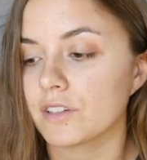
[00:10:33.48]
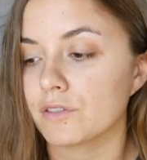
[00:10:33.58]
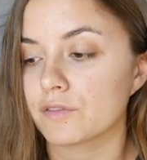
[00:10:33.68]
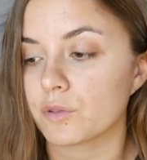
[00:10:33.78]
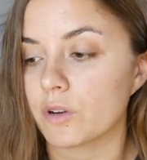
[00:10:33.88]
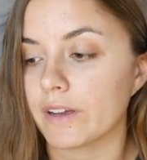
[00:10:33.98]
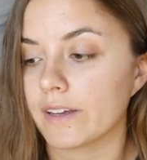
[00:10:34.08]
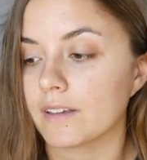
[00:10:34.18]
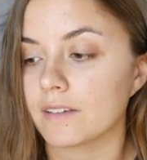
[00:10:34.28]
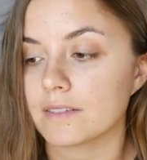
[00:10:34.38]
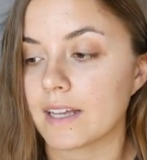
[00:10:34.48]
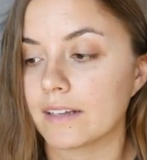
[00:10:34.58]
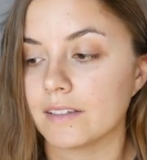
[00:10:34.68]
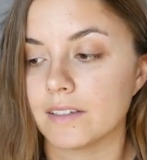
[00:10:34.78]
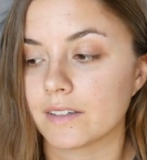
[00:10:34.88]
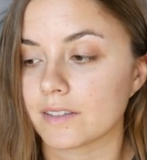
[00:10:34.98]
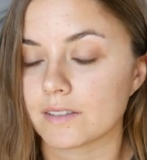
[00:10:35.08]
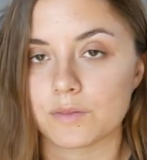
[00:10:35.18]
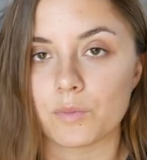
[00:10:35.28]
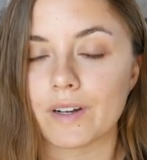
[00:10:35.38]
Laphroaig, 10
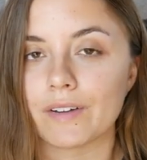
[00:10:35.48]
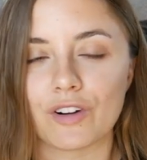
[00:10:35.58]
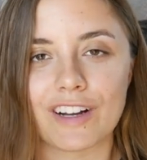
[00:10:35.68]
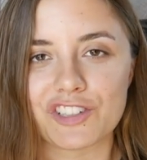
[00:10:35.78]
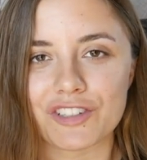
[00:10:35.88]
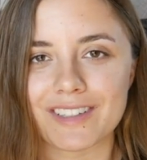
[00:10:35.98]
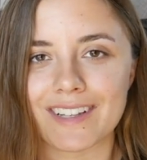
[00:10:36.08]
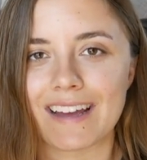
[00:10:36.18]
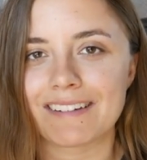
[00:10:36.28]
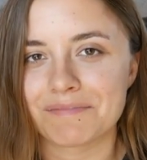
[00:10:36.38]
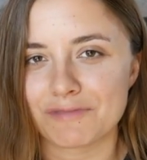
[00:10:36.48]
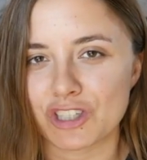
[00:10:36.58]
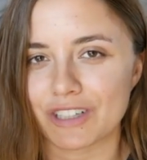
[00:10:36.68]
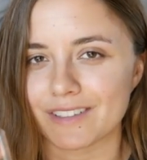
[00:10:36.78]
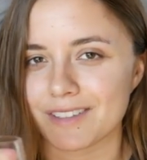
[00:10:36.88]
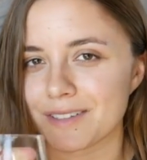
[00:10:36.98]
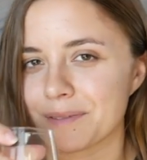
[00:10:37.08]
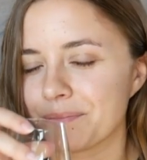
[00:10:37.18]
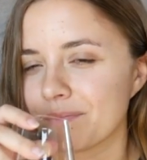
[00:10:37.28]
years, whatever I just said. Cheers.